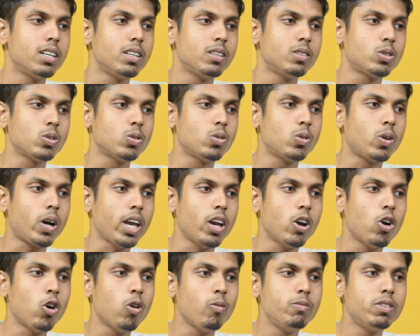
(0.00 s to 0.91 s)
So I
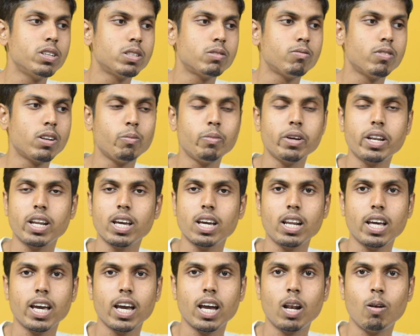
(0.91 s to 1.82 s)
hope this will be
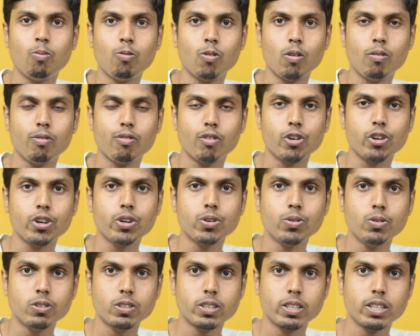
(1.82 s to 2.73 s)
really helpful for
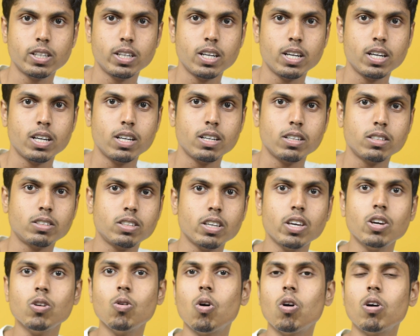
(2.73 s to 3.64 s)
you.
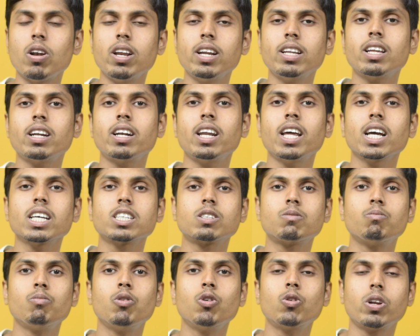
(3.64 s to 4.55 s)
See you all in the
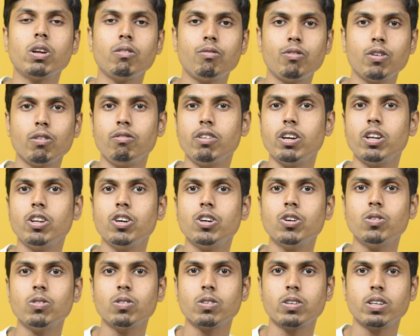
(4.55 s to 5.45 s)
next book review
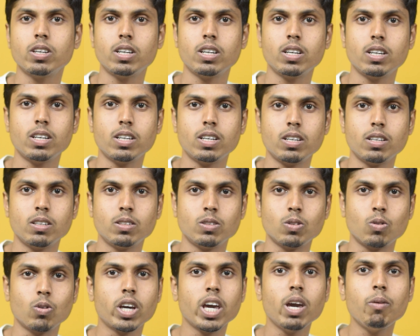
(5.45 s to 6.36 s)
video.
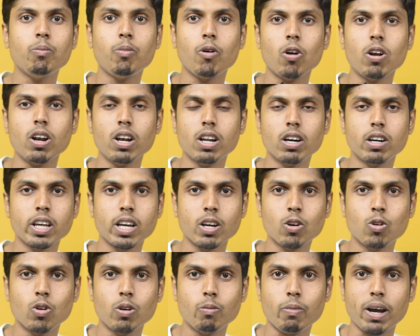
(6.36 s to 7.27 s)
So keep on
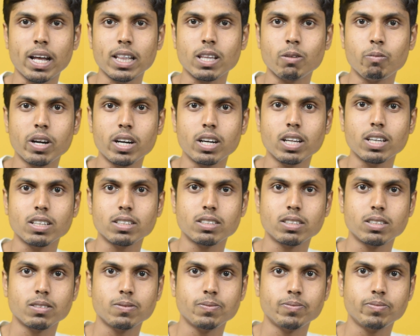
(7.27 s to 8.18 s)
learning good
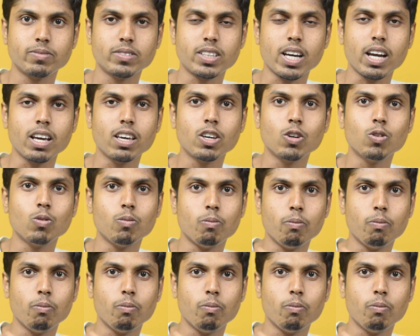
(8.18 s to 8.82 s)
mathematics. Thank you.